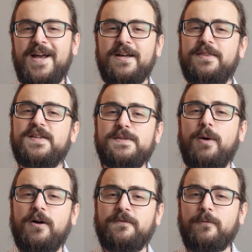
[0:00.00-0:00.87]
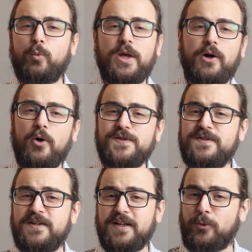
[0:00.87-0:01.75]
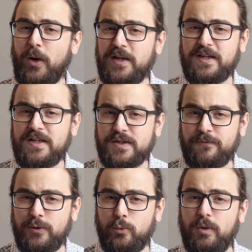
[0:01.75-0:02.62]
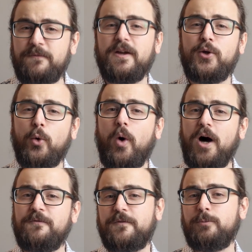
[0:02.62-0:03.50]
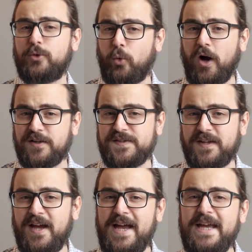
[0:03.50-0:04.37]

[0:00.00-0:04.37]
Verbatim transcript: This month we also did a great interview with Yuan from Crust.